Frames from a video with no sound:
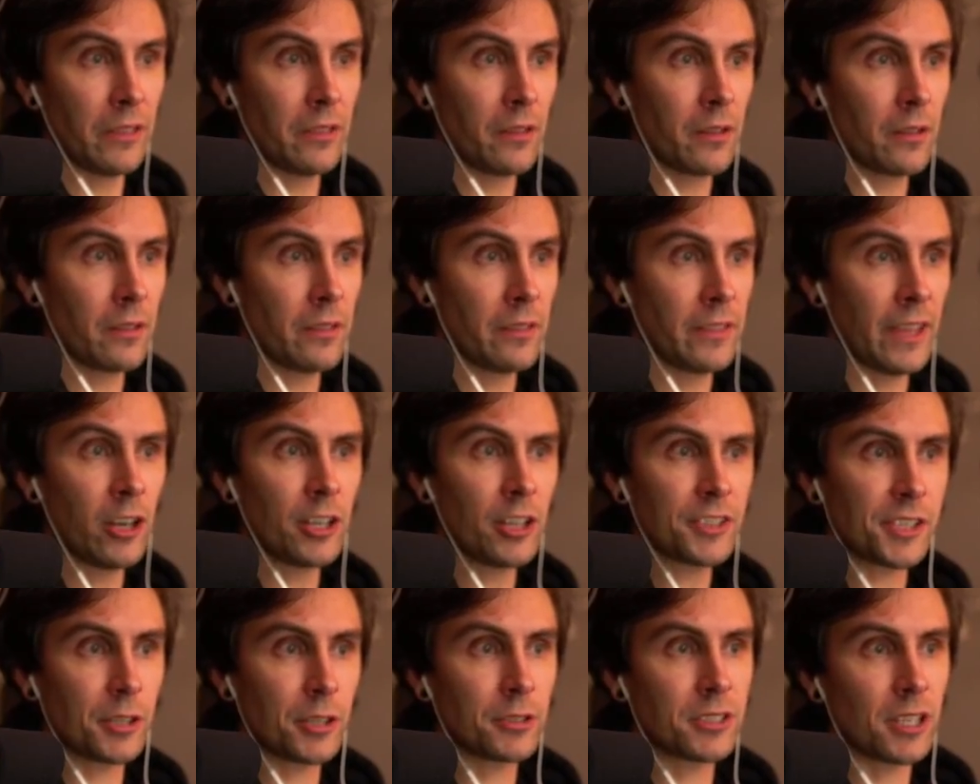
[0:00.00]
they
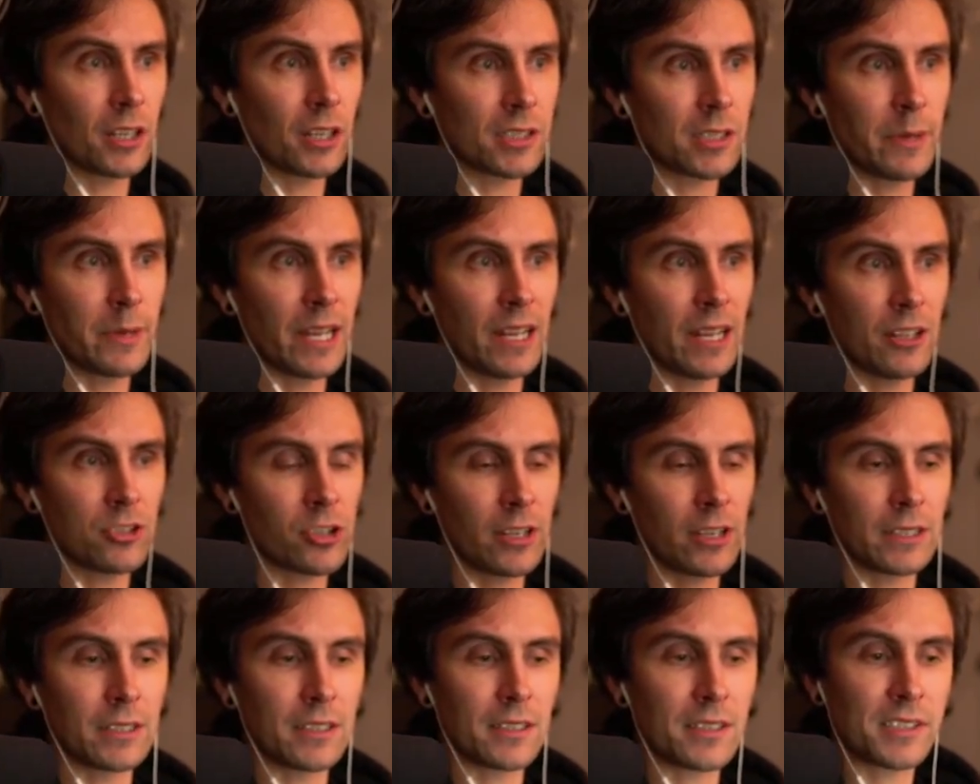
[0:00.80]
also talked about
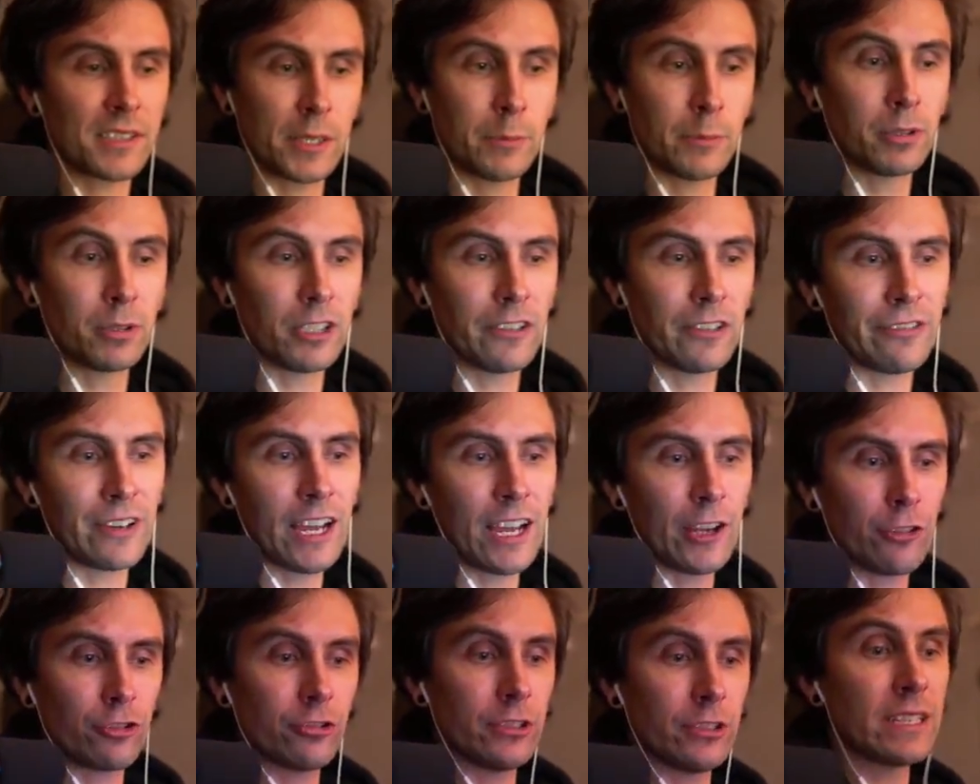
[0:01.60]
trying to simplify
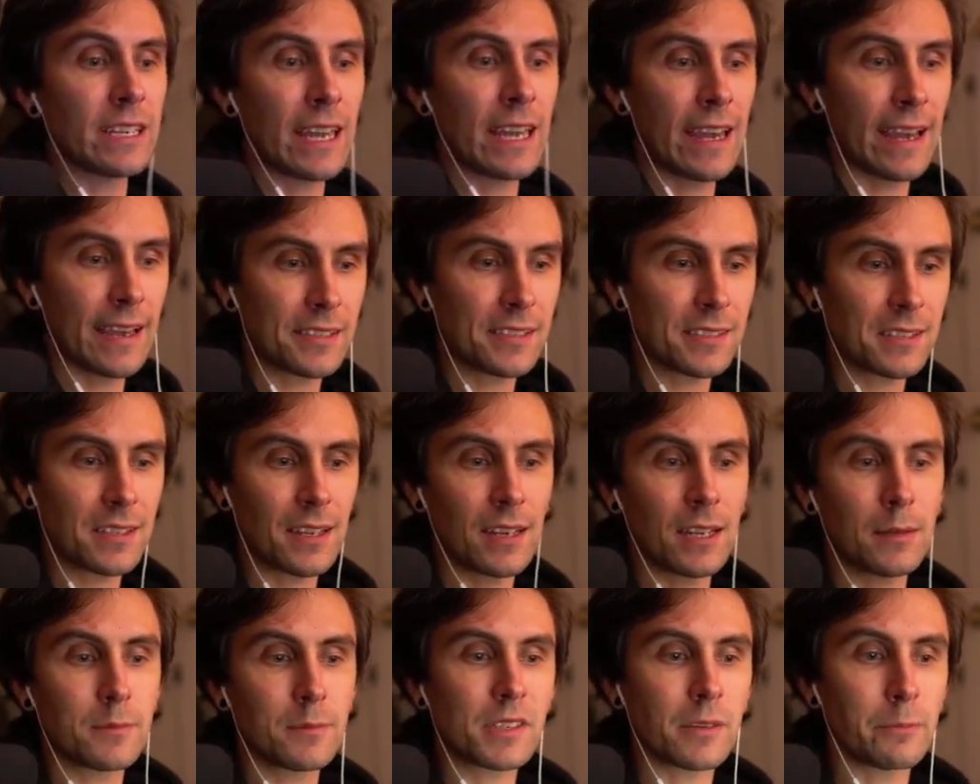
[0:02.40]
recast
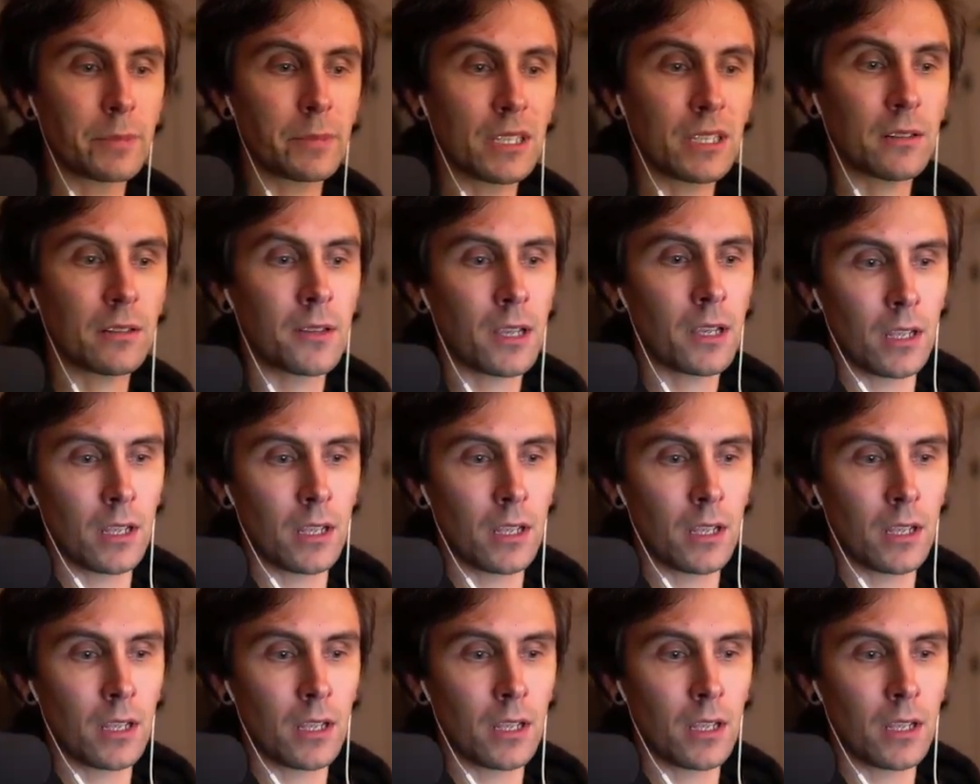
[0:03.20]
times a bit,